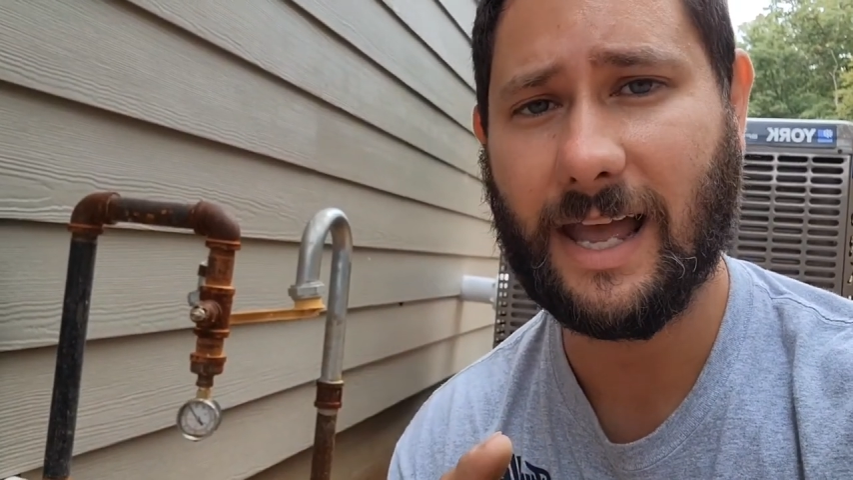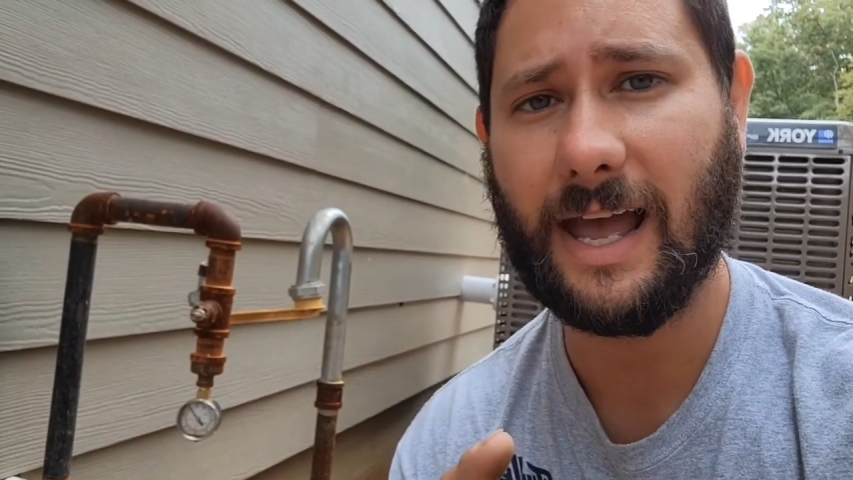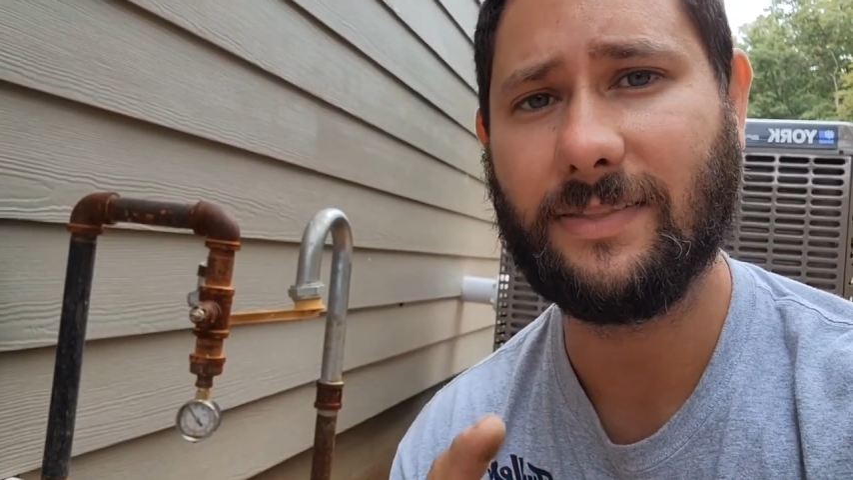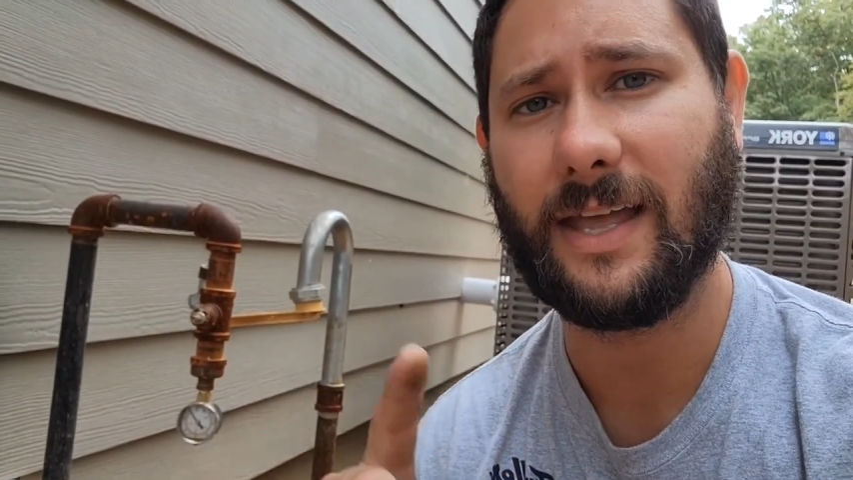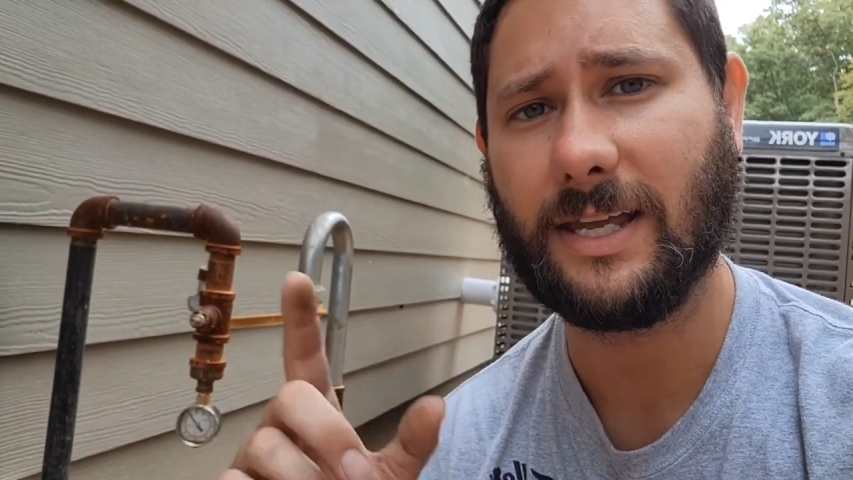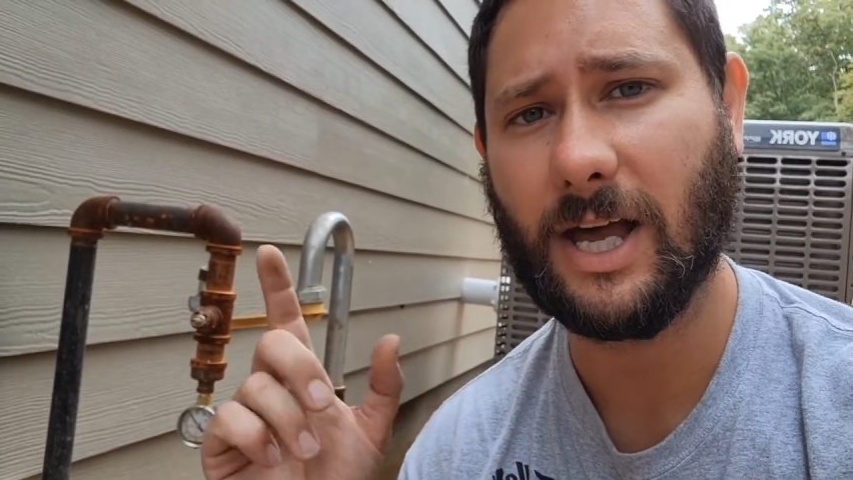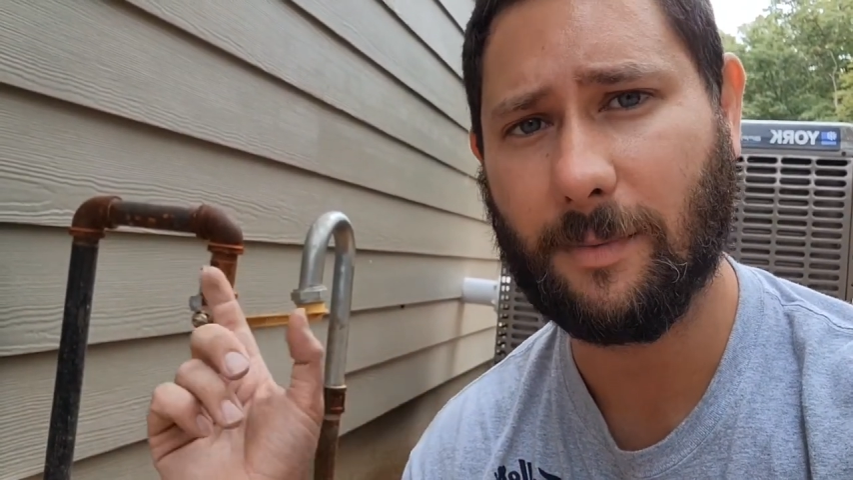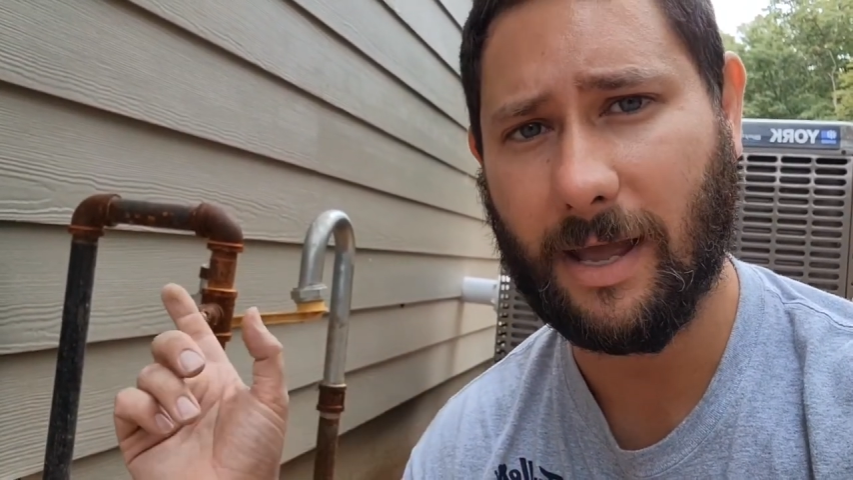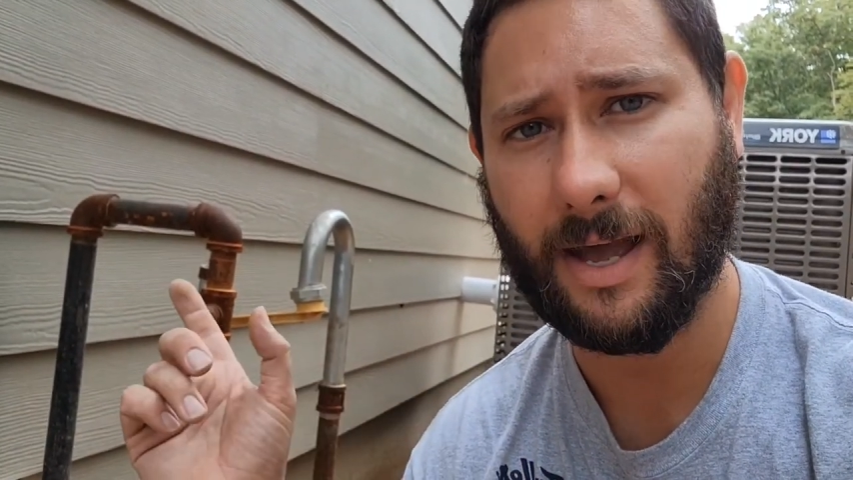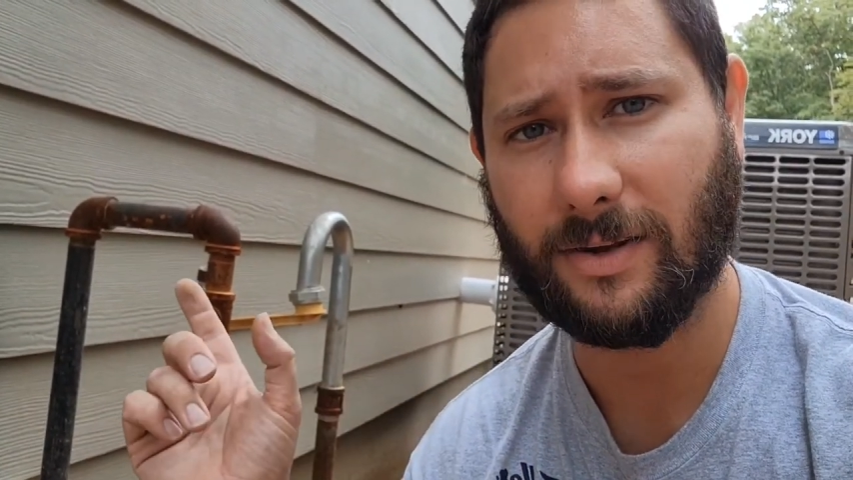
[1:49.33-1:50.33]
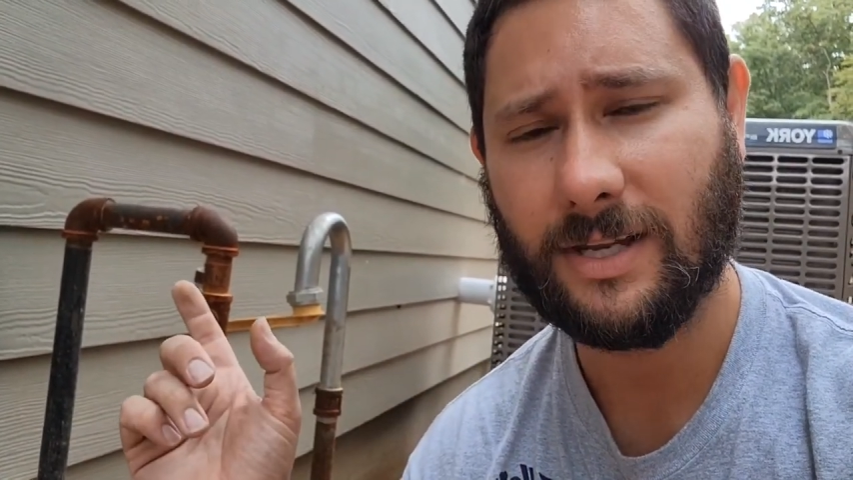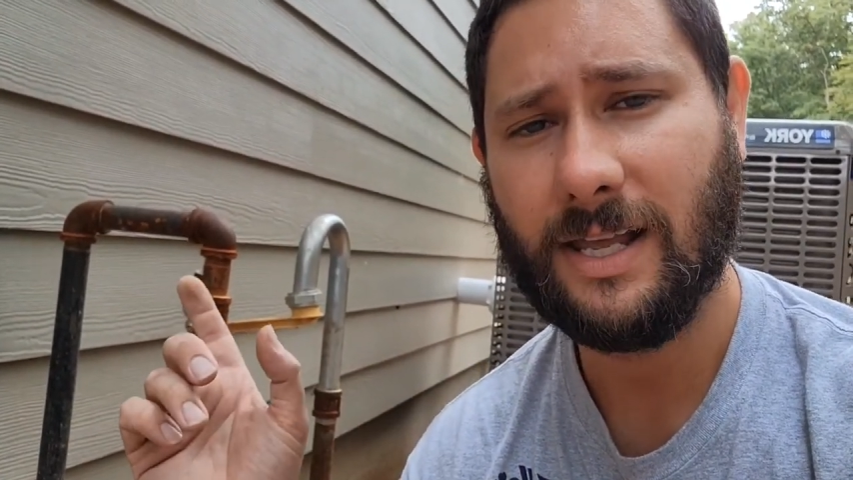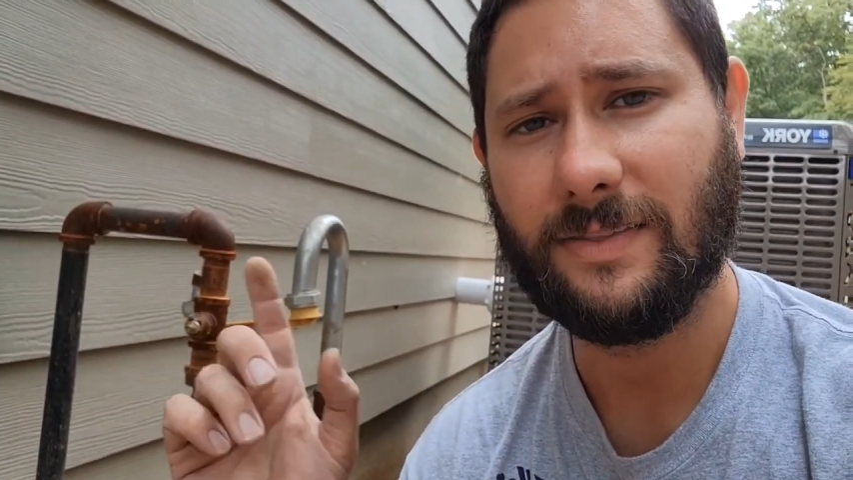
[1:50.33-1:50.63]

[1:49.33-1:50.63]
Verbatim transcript: that, they come out,